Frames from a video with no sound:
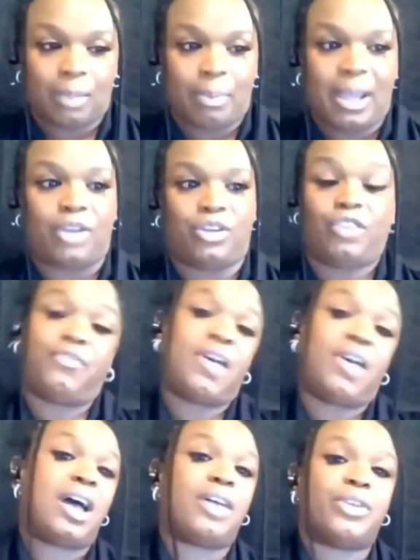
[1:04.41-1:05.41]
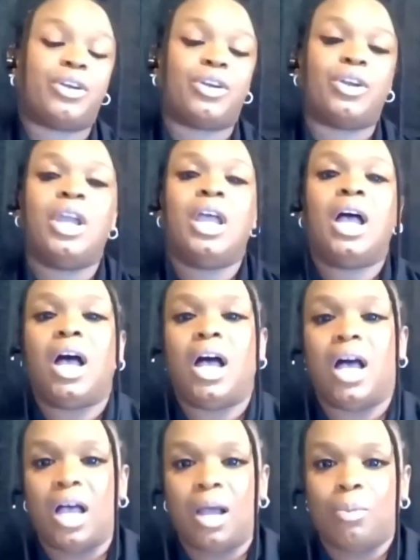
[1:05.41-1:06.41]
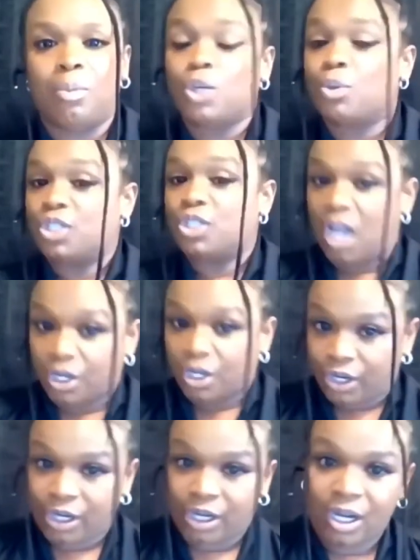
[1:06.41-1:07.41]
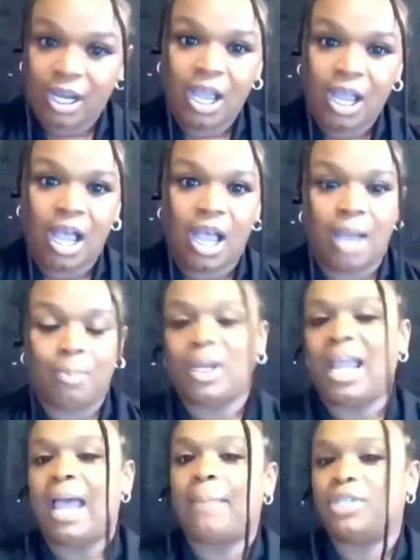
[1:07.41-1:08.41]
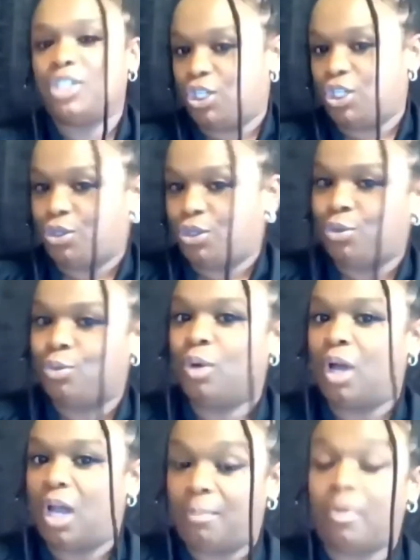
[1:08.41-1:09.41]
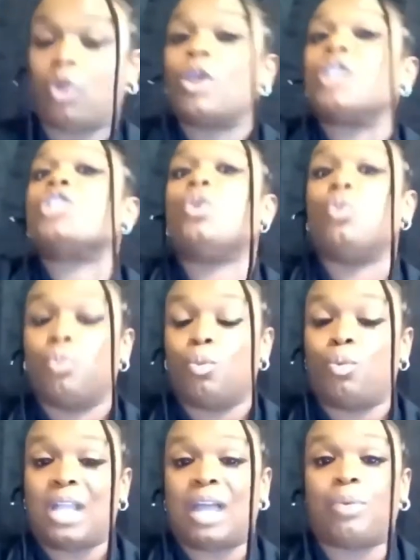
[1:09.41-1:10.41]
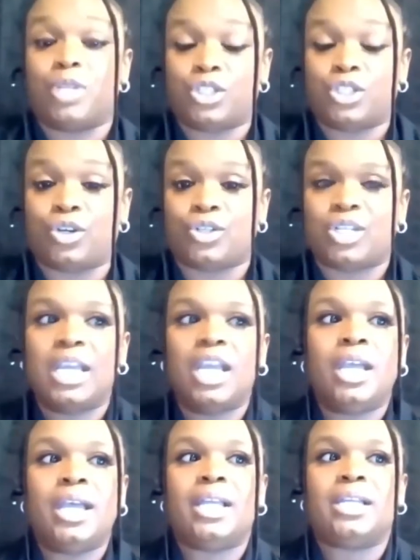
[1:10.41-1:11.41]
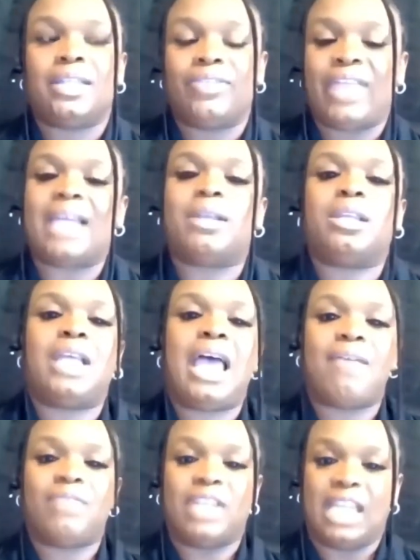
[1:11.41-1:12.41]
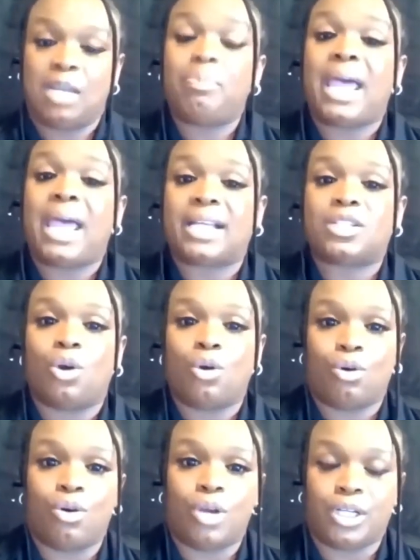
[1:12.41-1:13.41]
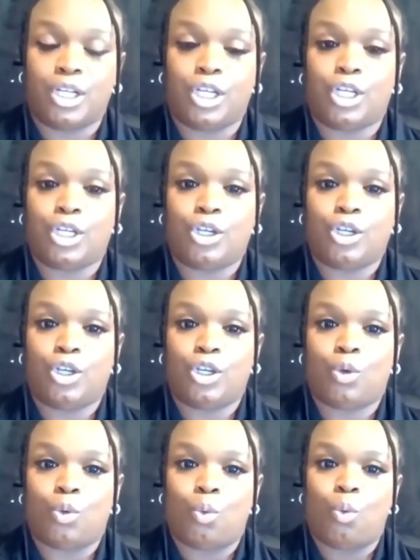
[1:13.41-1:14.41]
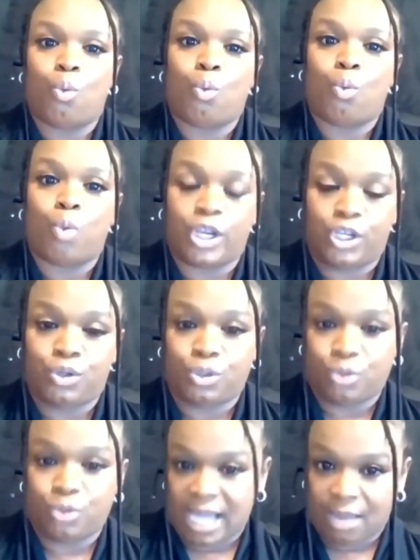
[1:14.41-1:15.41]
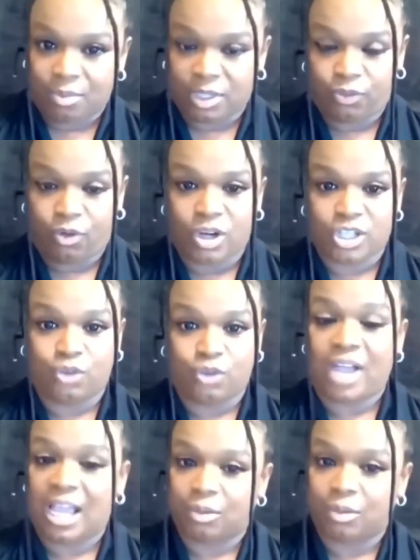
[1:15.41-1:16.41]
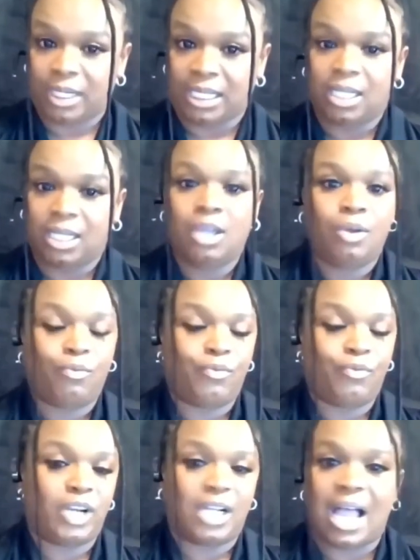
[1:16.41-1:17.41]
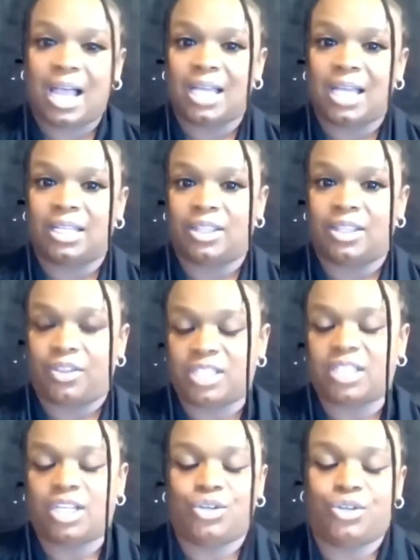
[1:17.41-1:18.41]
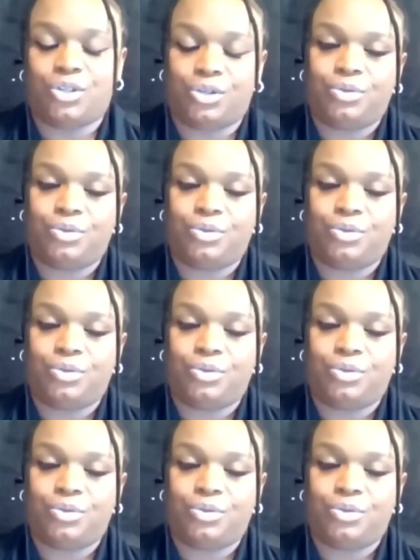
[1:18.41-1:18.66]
about your father um, when you was younger, um, what happened to you, um, according to what I researched, did that have an impact on what you do now as far as your following for God and the things that you do?